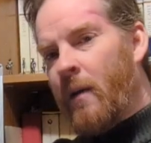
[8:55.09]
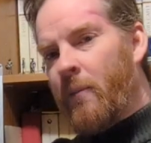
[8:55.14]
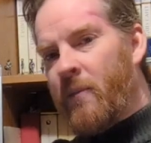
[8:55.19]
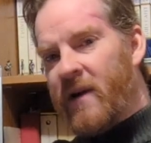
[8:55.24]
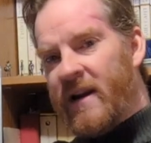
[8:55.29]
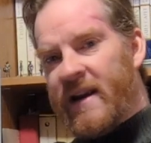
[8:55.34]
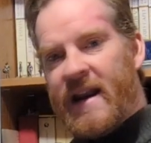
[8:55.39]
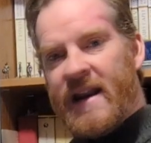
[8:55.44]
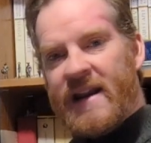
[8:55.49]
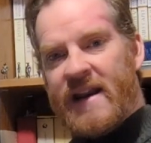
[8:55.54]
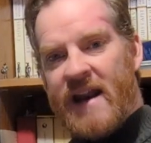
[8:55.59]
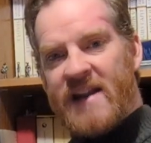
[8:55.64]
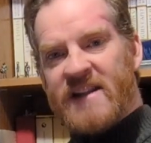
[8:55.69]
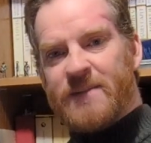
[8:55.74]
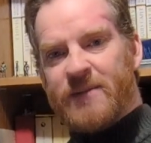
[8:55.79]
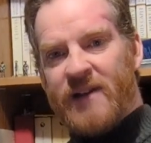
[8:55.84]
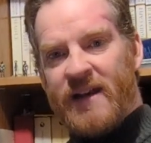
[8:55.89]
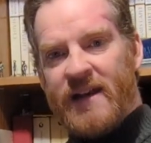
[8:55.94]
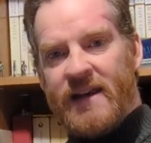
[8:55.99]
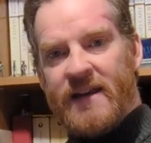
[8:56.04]
But again, I kind of
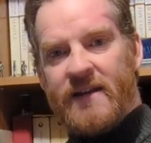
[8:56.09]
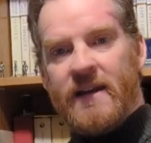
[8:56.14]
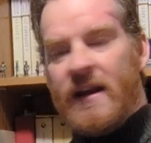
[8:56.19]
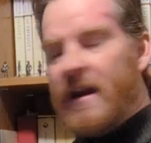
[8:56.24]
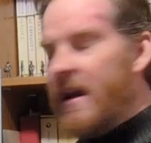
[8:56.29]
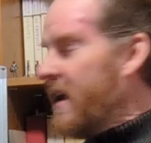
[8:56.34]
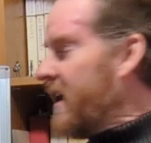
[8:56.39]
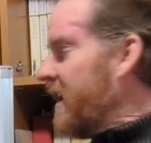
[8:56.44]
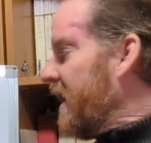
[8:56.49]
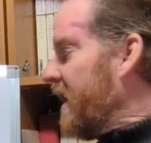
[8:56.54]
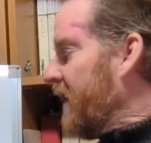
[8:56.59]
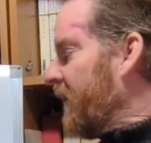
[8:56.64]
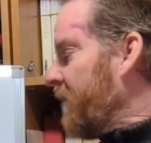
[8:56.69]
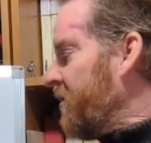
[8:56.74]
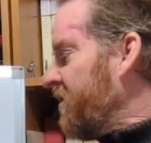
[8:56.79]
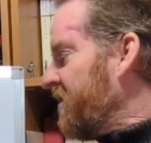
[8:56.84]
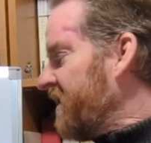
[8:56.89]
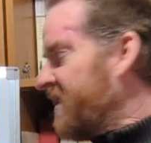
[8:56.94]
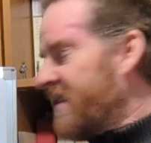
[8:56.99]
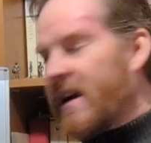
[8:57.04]
explain if I'm
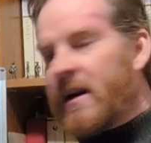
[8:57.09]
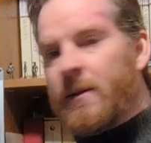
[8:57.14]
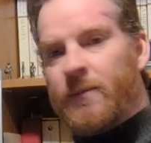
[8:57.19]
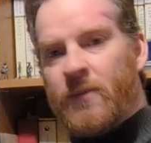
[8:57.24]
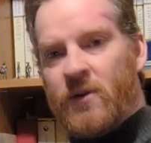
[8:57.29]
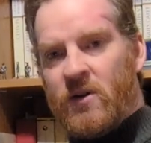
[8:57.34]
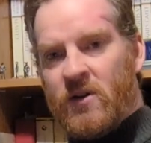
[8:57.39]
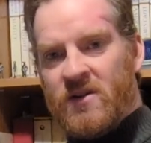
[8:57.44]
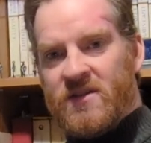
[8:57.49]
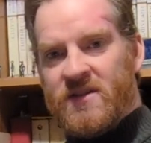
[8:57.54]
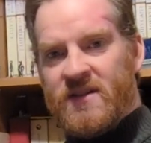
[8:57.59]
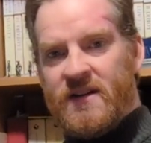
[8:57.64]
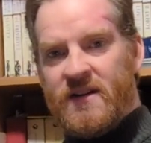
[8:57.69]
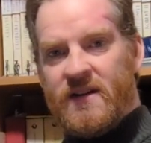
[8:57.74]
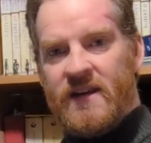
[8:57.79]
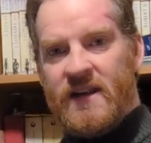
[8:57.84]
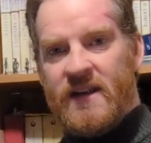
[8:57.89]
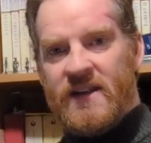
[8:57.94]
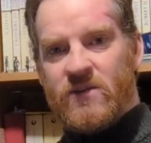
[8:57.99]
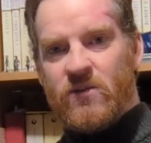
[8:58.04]
using second
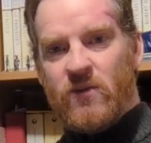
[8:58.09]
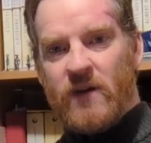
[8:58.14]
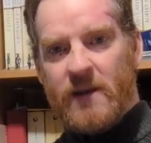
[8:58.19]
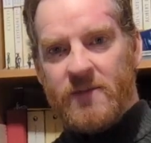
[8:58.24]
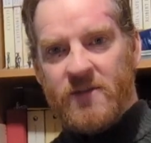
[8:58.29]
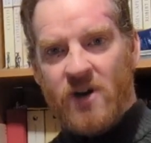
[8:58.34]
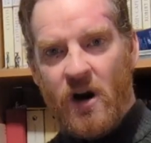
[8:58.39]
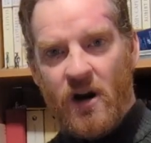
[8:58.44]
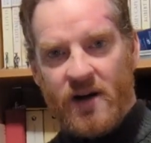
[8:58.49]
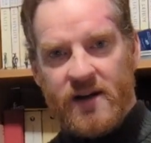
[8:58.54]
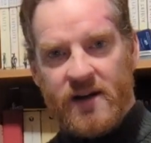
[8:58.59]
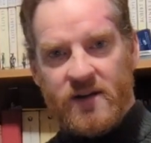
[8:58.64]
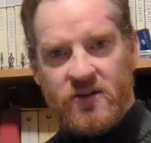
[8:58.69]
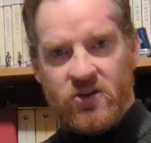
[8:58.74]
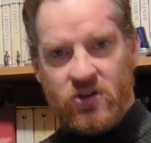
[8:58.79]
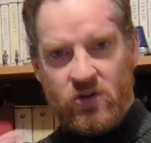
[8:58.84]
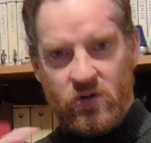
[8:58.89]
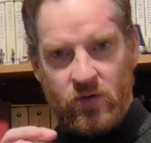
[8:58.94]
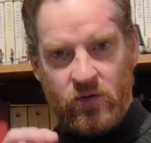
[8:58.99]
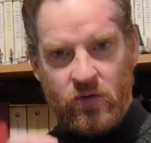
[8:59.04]
person, it's when I'm talking
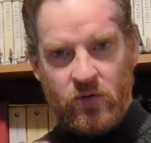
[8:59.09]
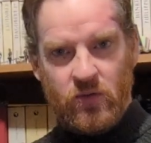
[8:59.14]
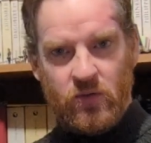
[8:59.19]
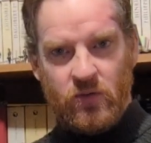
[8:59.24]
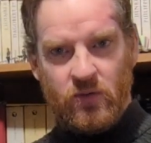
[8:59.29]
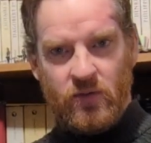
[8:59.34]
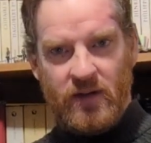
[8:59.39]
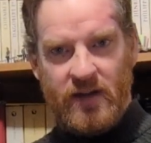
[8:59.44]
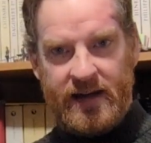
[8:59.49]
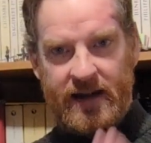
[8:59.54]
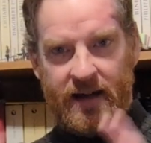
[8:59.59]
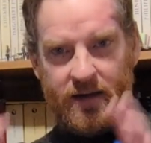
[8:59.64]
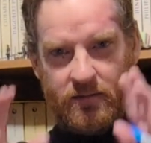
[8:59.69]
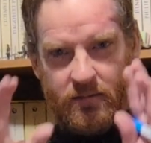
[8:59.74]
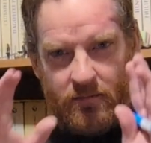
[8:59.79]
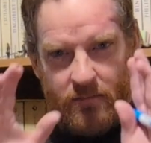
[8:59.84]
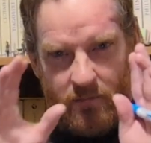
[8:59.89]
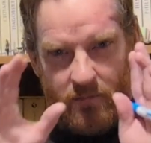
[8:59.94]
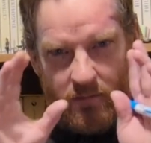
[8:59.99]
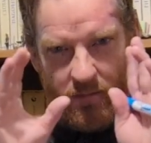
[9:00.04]
to,
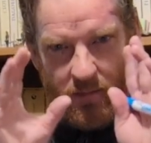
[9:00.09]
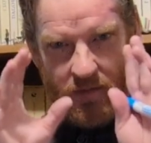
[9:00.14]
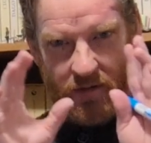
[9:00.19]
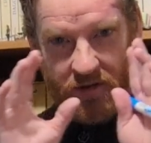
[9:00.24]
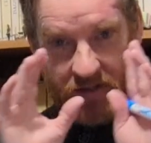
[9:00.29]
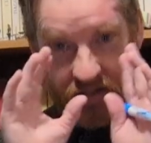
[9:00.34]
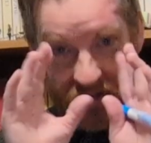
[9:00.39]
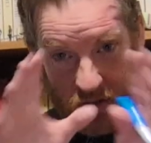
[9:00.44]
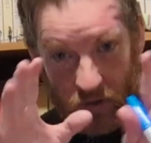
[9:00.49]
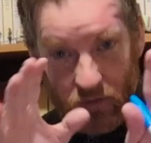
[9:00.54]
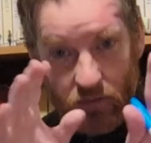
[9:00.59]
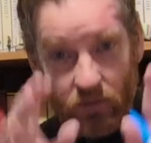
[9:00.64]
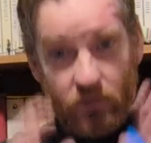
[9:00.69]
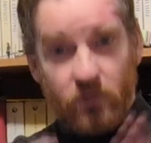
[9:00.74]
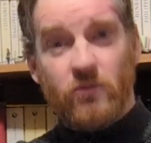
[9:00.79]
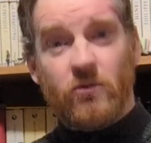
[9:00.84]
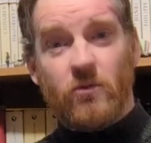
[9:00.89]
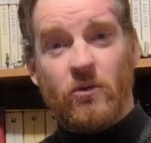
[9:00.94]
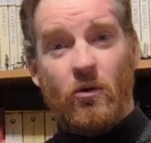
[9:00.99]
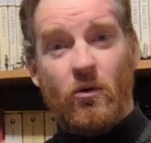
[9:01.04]
again,
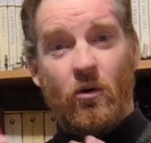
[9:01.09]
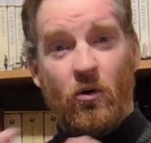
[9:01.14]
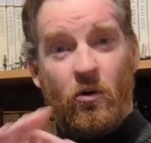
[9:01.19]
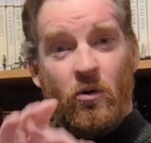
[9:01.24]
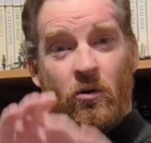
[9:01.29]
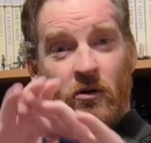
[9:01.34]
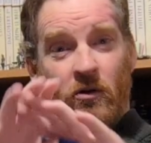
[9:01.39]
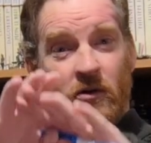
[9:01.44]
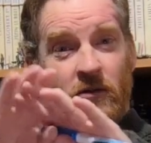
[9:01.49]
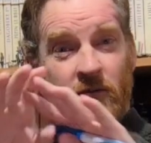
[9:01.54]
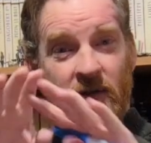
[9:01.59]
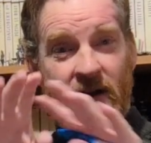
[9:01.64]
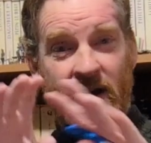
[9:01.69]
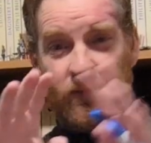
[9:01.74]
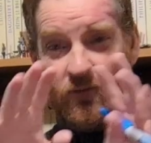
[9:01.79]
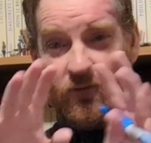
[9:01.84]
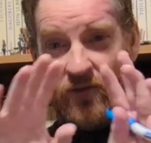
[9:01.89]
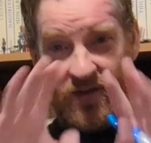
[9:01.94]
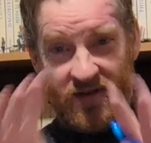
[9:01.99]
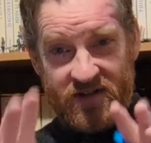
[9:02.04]
you or
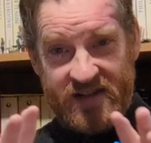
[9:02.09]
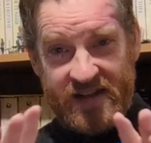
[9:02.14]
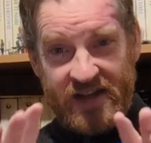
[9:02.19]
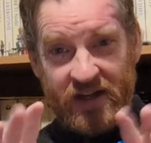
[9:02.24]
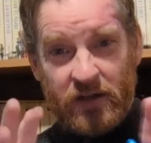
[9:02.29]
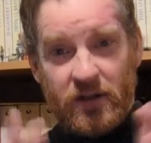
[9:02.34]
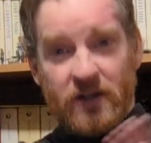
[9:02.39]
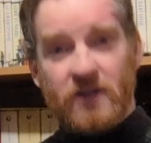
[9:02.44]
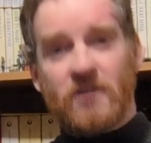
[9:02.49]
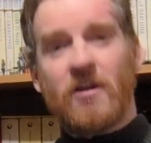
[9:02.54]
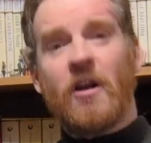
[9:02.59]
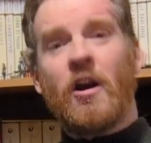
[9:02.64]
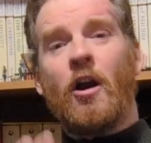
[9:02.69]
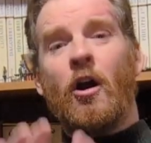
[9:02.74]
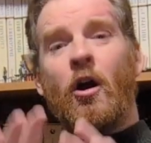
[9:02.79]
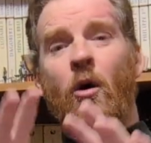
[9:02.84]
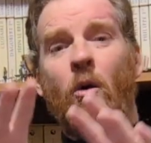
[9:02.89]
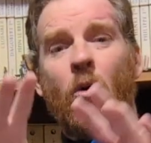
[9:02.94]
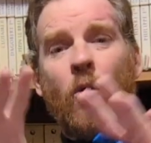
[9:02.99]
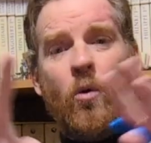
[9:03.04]
either whether singular
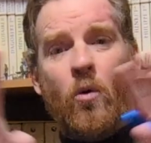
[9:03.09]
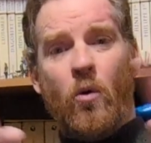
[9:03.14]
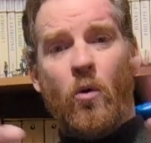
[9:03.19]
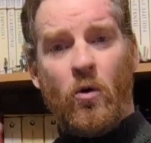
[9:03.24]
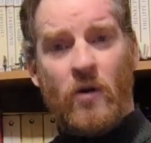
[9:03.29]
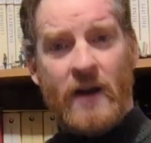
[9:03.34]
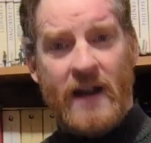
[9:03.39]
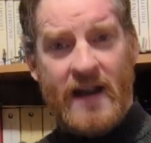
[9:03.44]
or